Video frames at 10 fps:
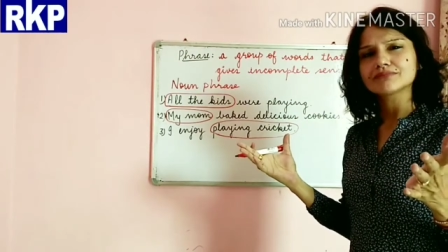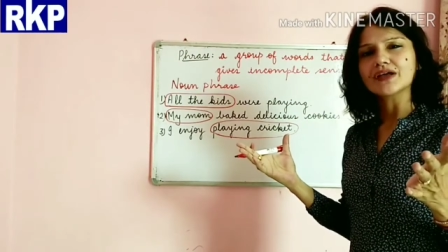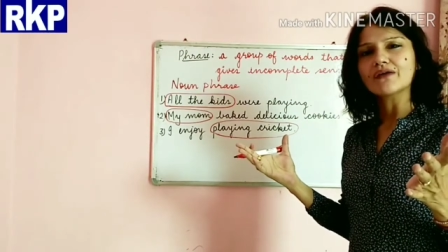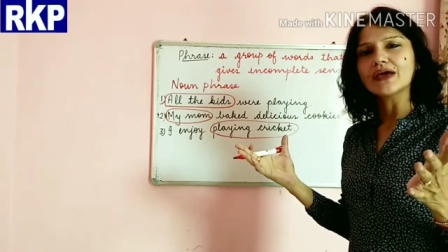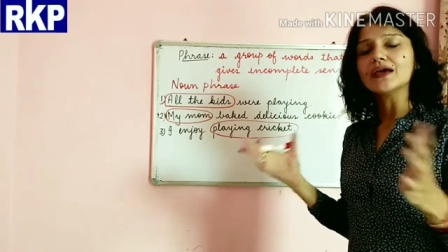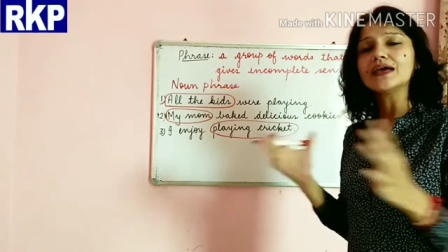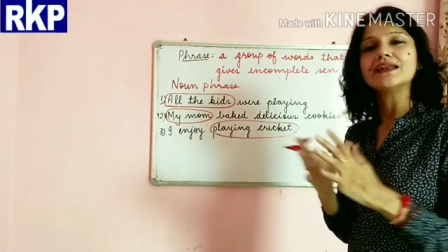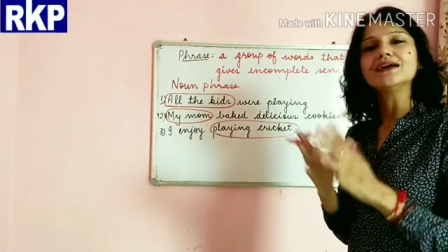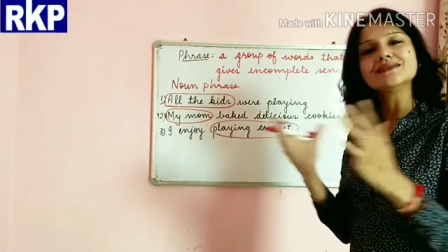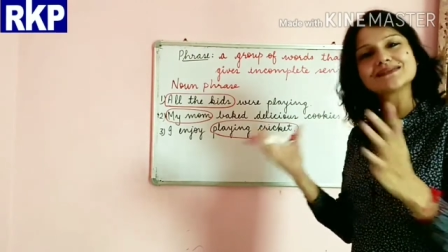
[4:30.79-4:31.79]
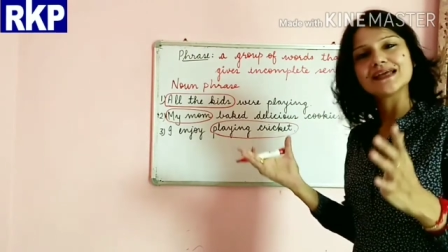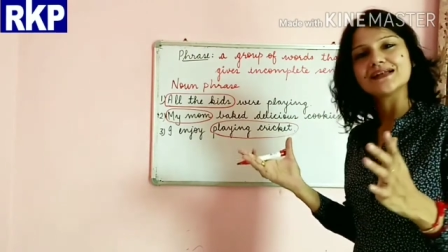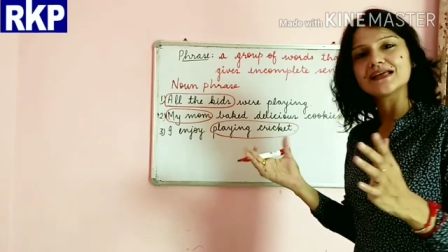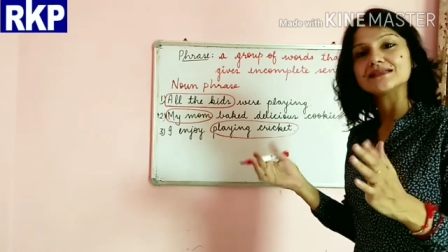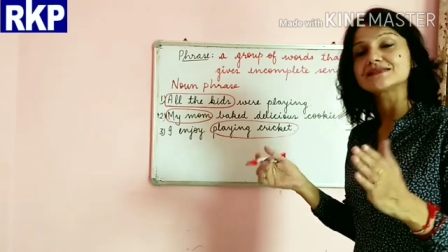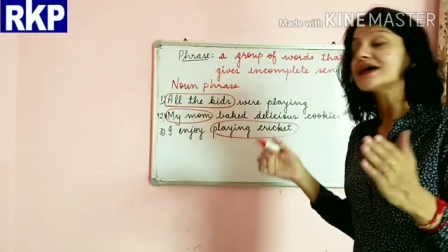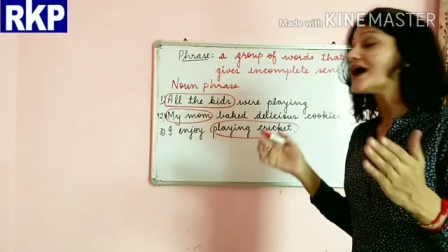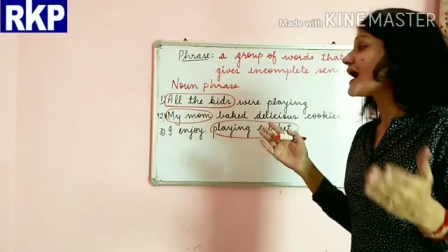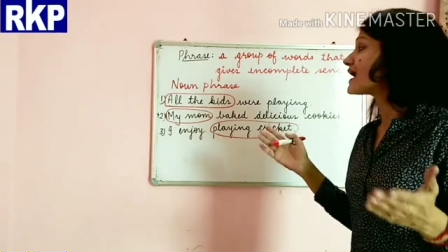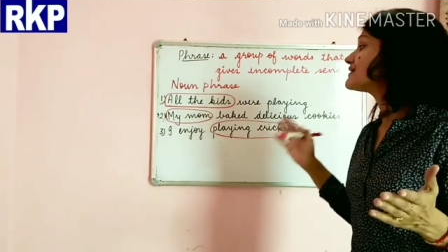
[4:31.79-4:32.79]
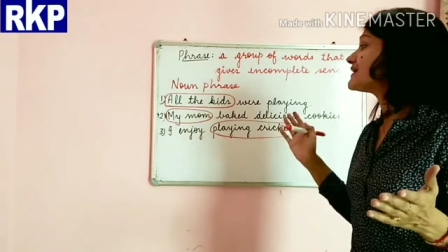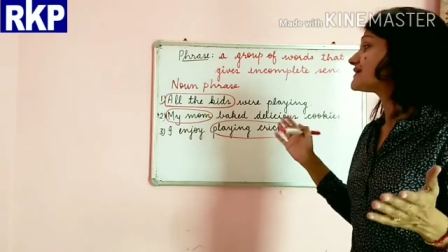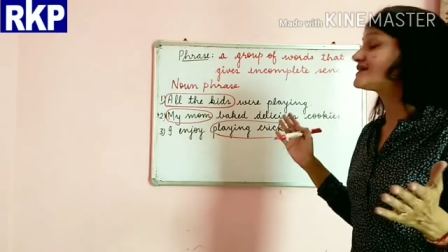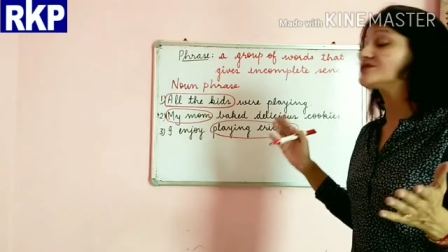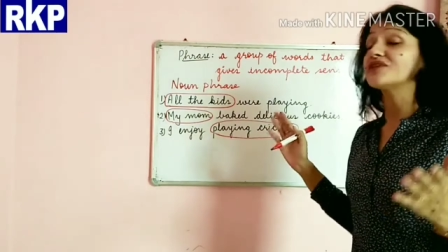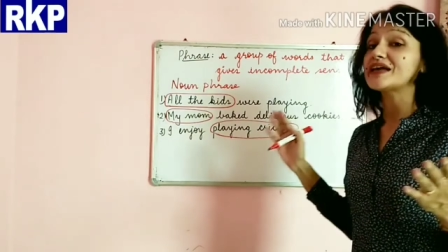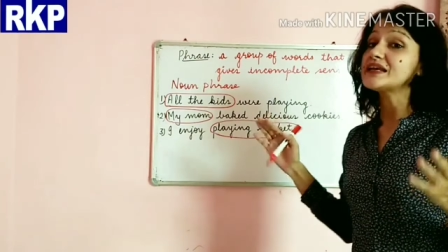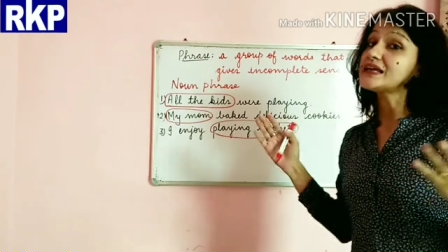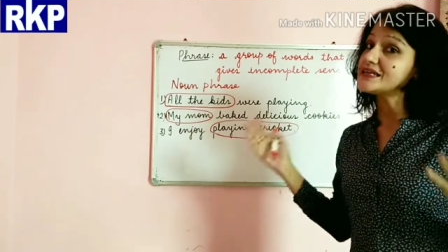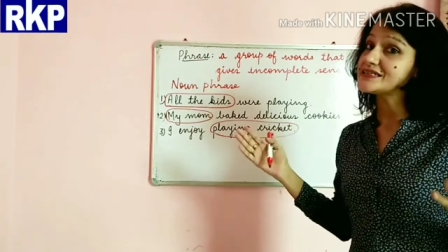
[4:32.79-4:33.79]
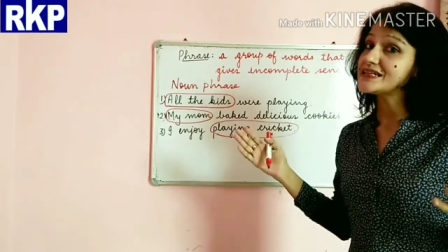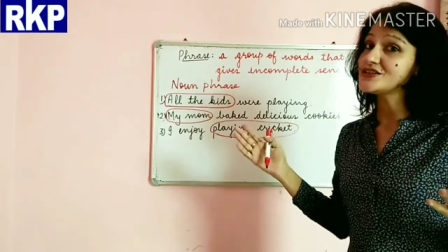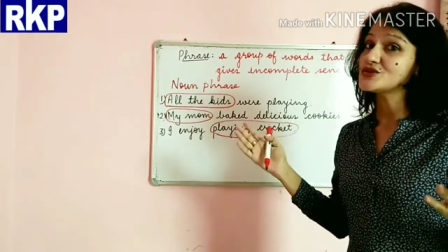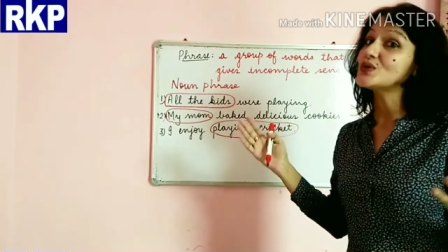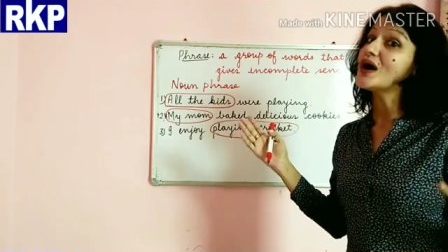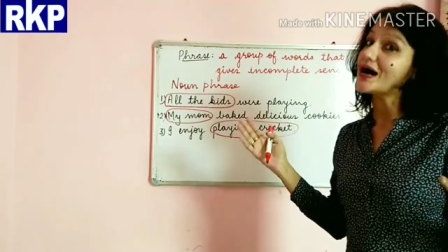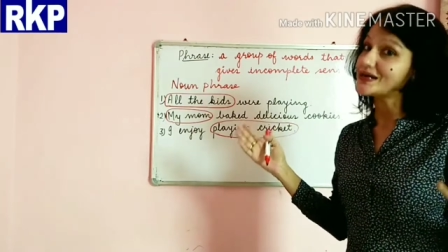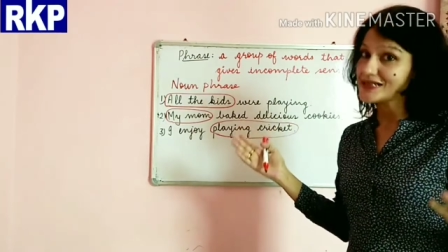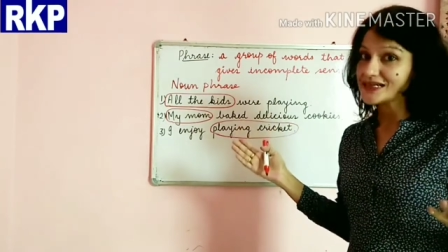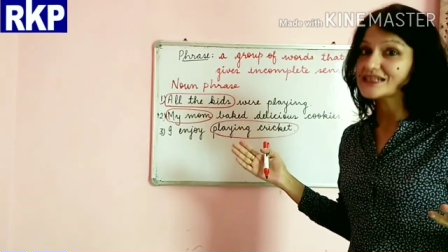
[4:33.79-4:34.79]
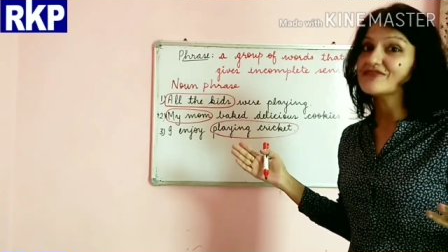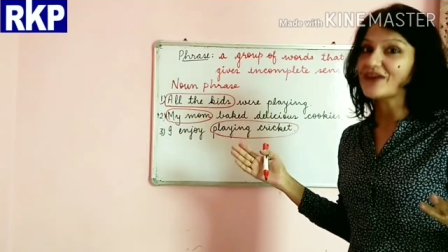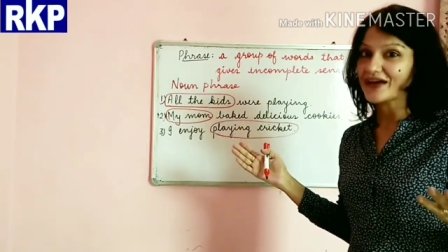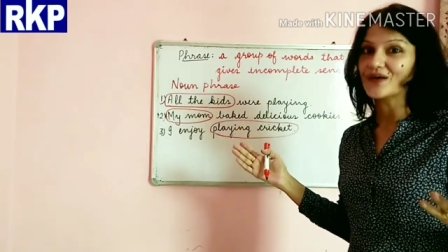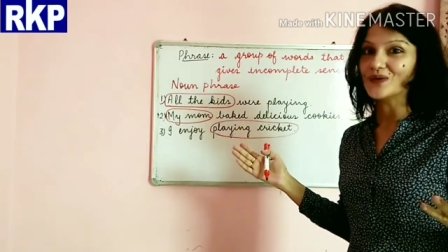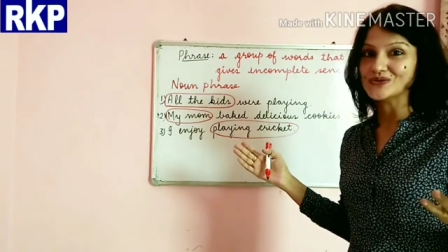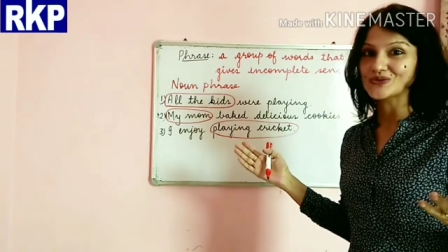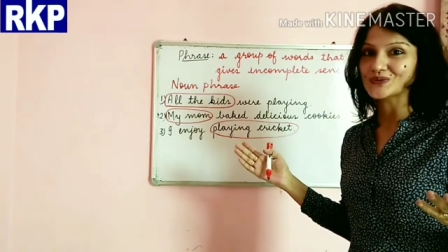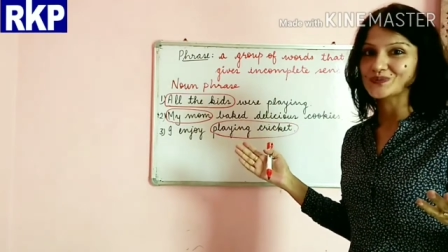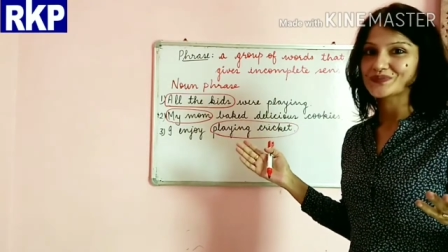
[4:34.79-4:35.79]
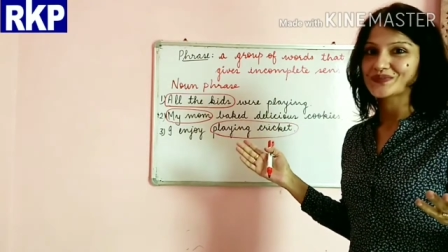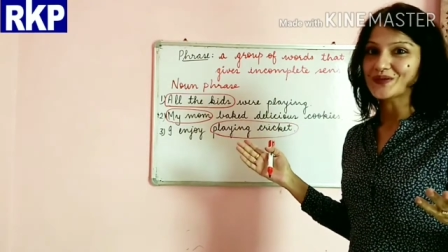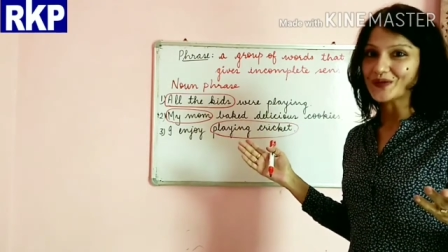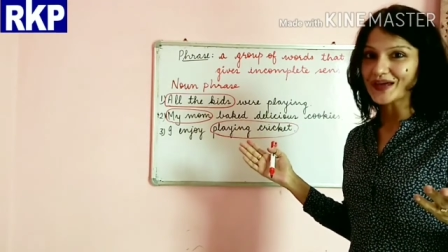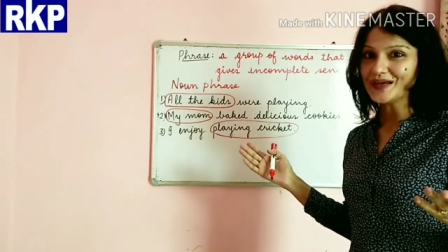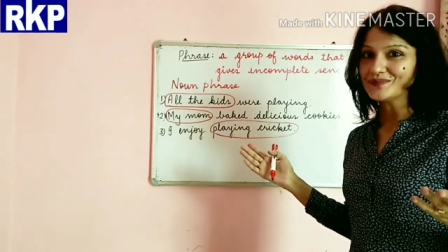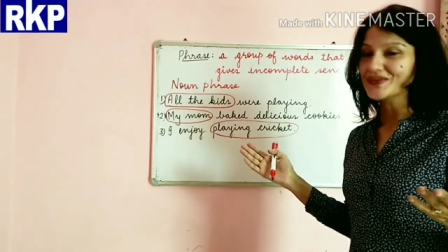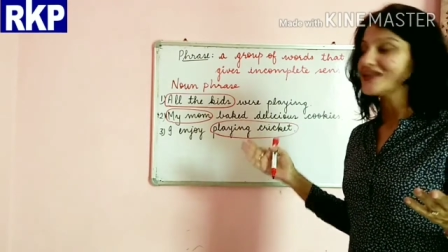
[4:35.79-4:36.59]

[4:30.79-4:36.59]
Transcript: okay, in a sentence, and it is very easy to identify also. Okay,